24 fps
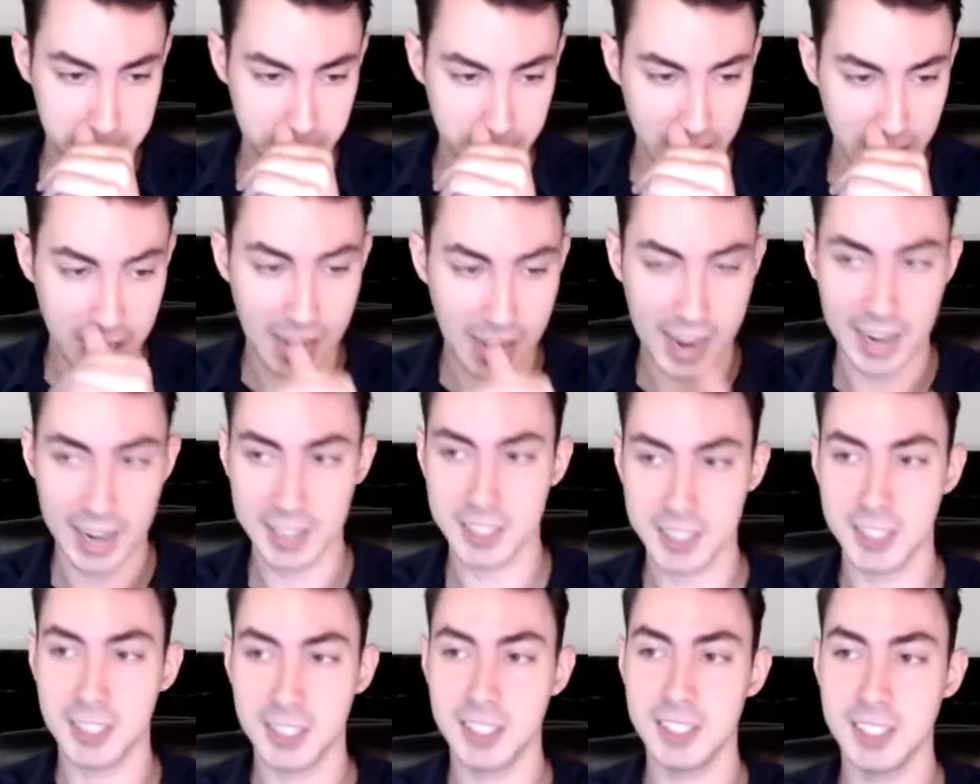can
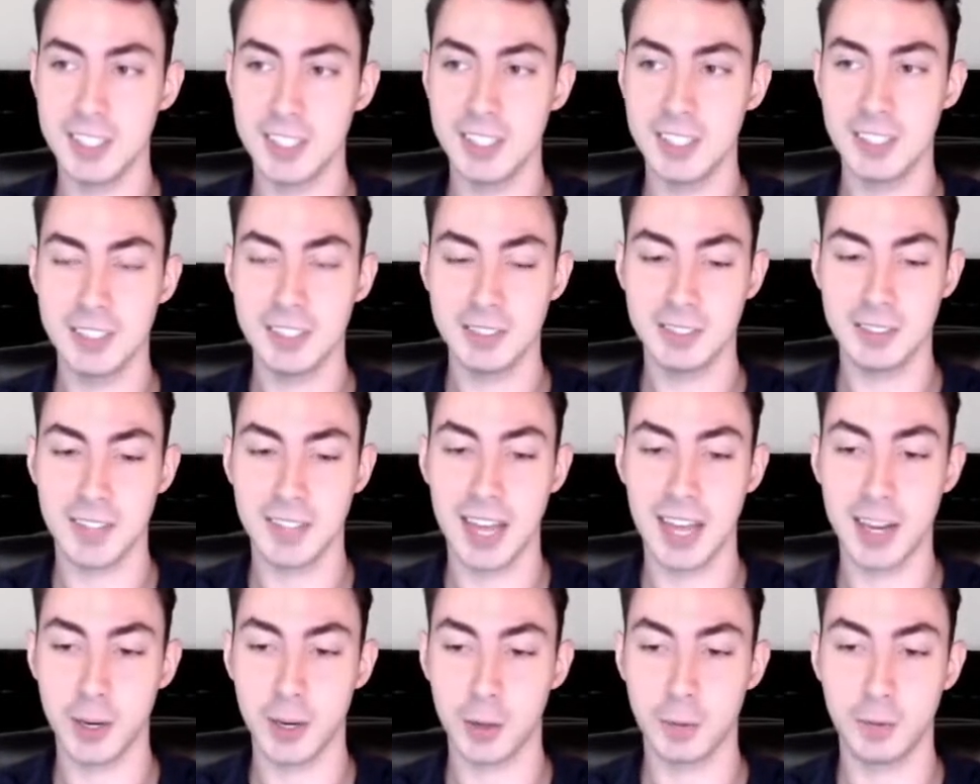actually
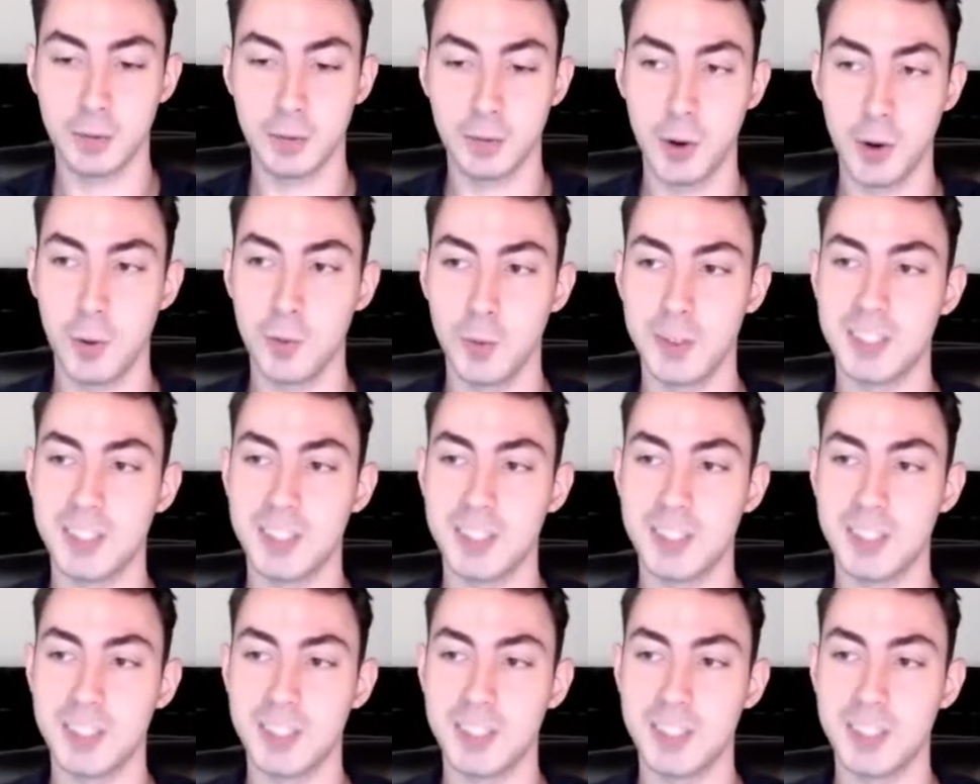let your phone